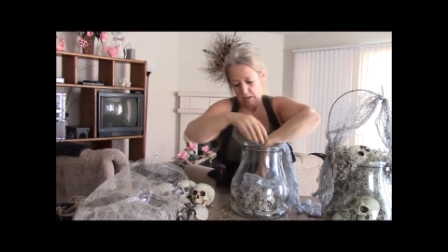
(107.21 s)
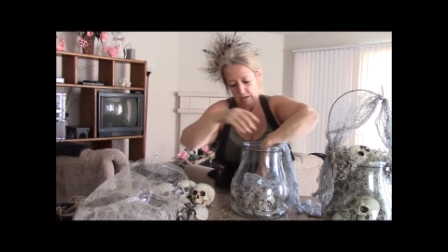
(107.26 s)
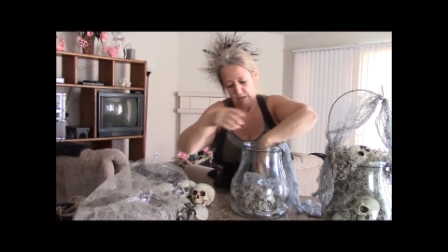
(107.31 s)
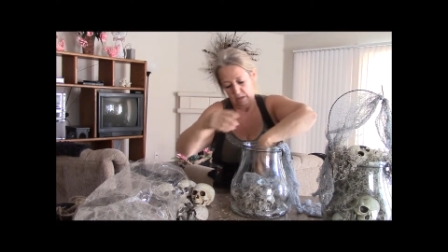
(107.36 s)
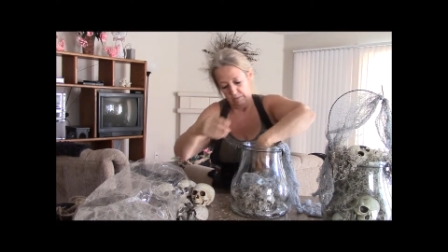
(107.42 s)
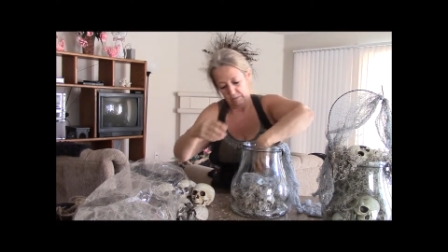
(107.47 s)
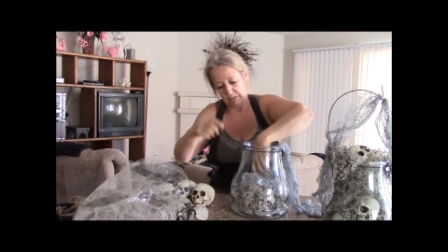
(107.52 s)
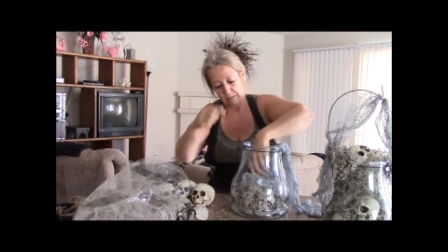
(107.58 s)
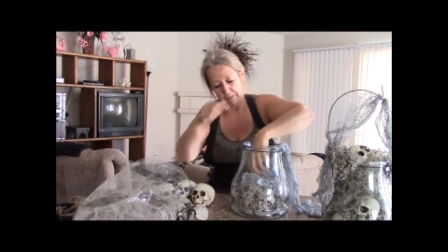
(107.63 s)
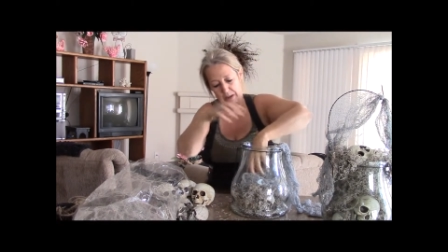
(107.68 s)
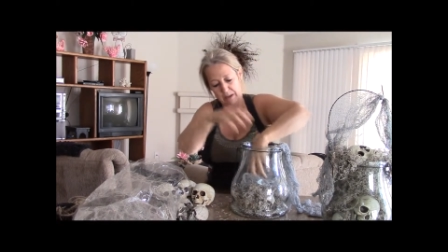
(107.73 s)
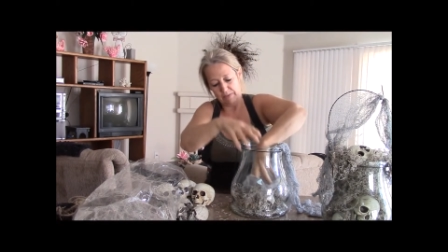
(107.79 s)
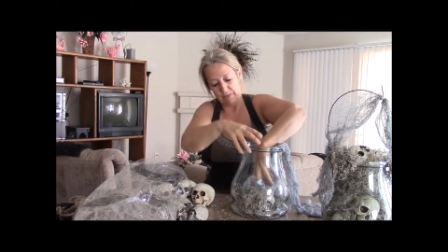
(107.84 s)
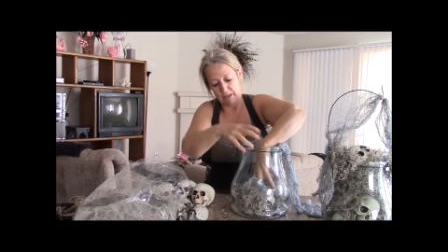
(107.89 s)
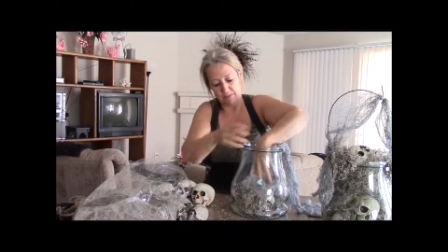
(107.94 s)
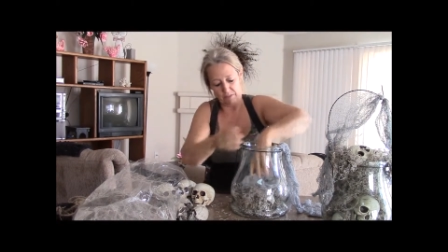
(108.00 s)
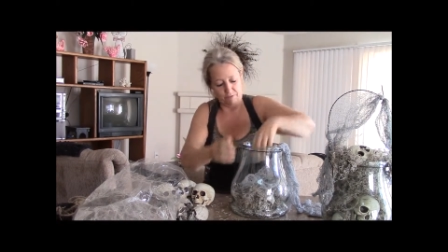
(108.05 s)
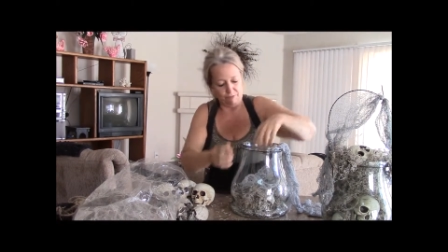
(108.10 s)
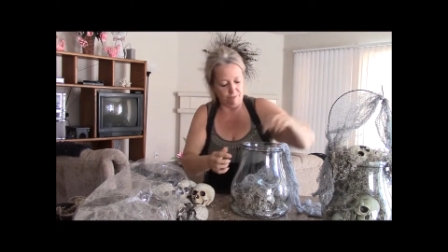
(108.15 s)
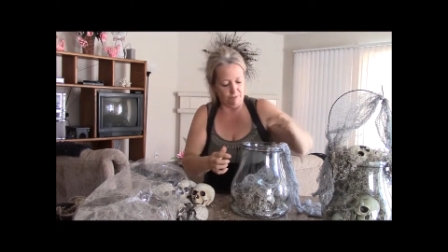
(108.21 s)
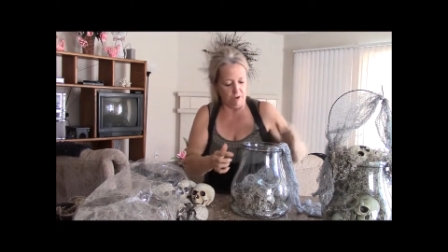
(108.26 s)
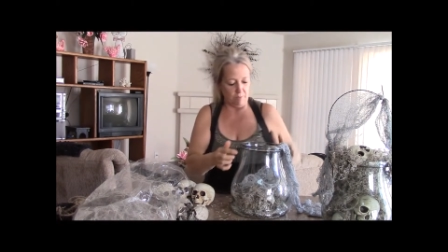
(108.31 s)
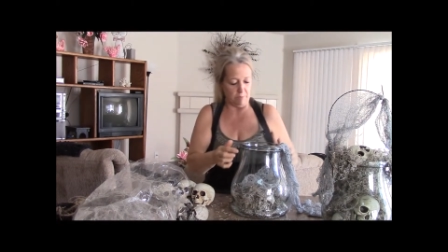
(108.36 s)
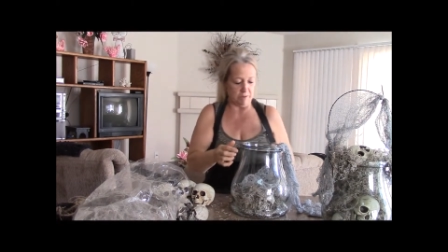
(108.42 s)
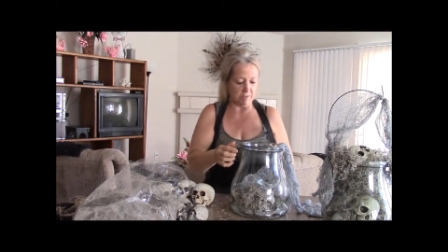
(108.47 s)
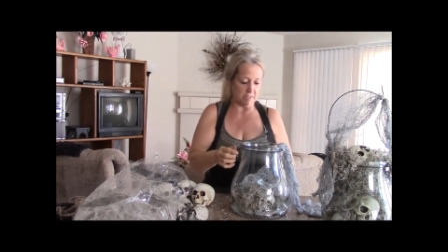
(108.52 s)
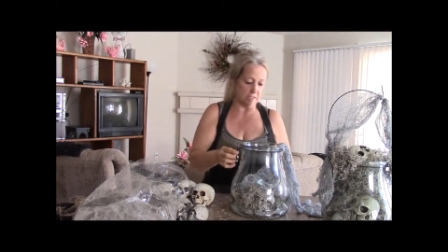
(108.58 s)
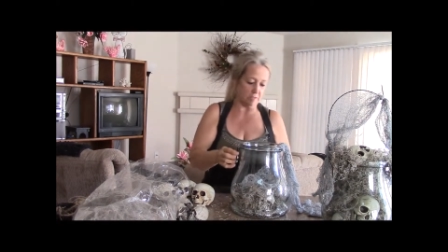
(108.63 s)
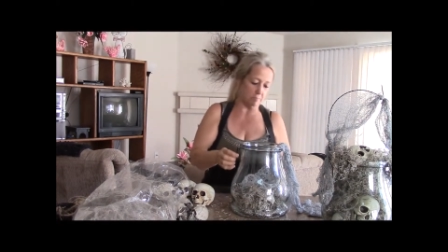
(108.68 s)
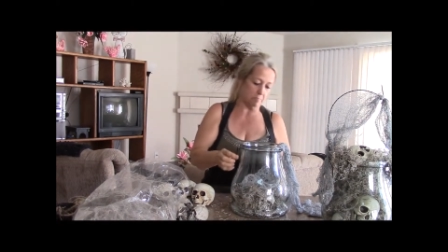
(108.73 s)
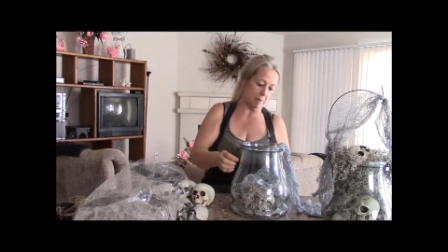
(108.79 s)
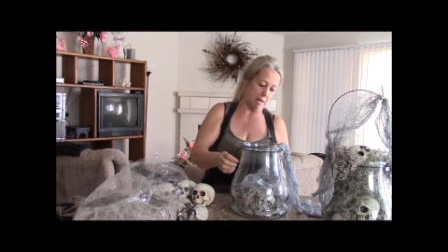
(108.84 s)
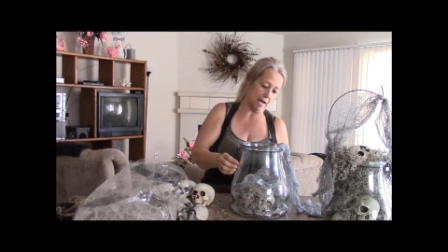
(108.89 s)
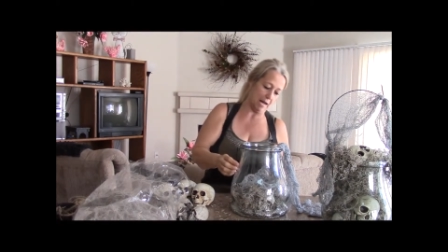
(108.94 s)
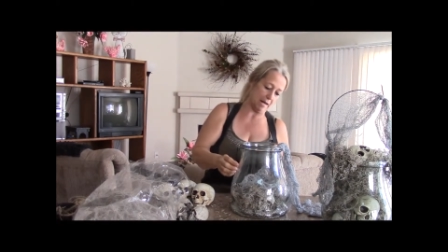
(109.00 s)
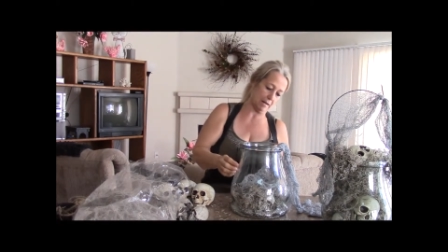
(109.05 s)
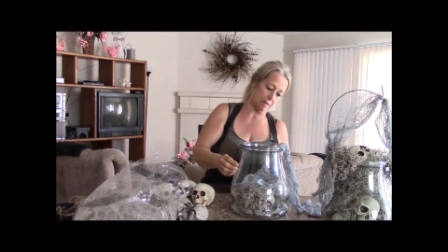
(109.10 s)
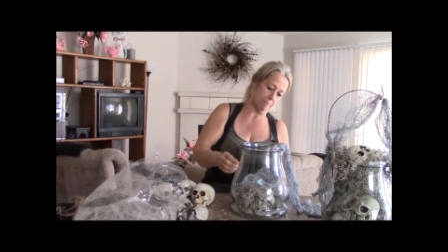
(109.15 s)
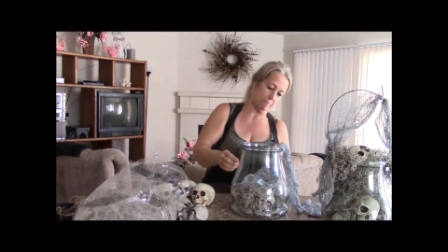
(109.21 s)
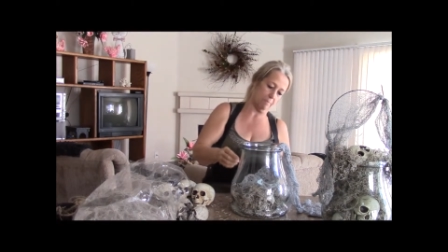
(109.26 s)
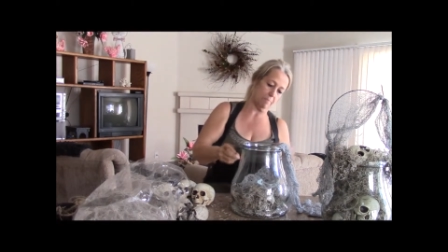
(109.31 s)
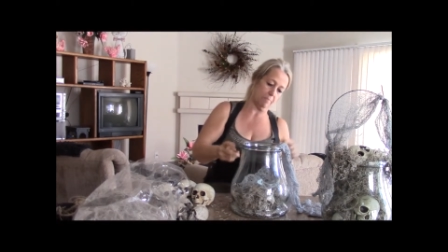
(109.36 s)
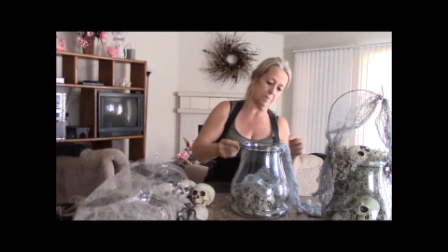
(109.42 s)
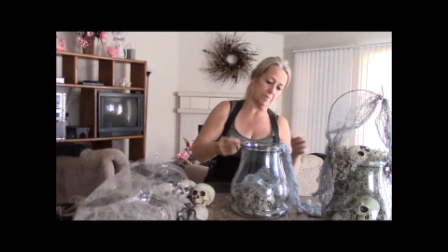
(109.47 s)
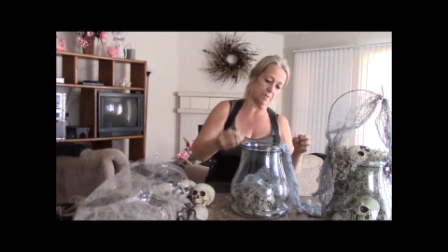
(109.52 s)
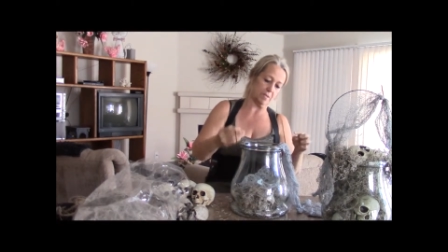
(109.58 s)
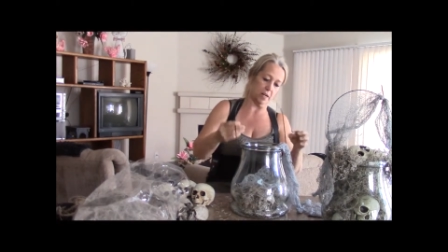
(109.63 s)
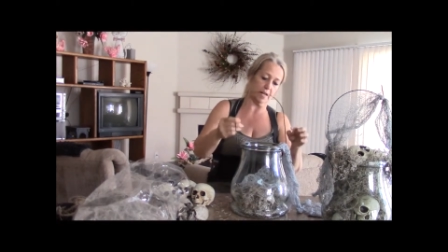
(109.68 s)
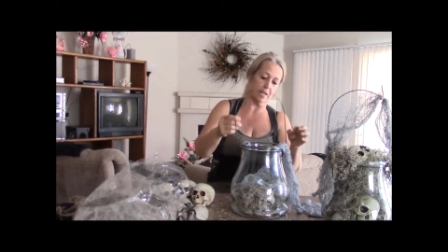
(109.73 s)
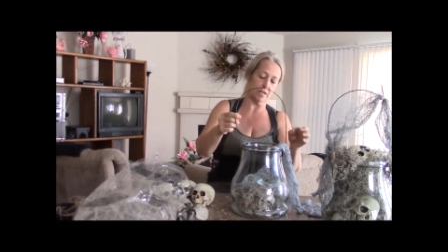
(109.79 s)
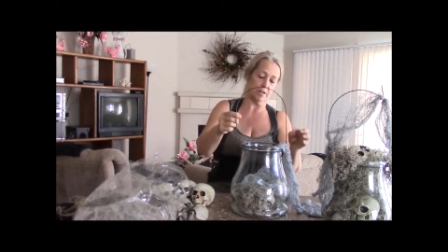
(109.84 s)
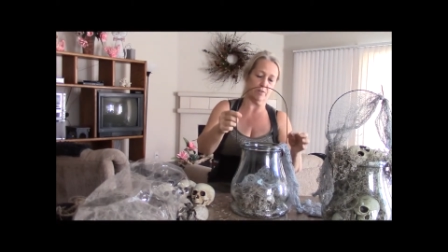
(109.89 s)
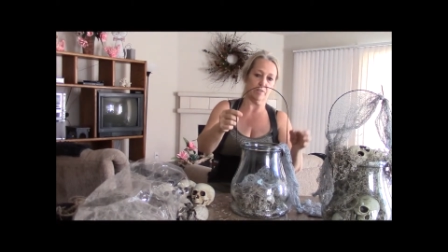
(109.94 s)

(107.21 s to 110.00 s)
I'm going to make that the front because this back side here,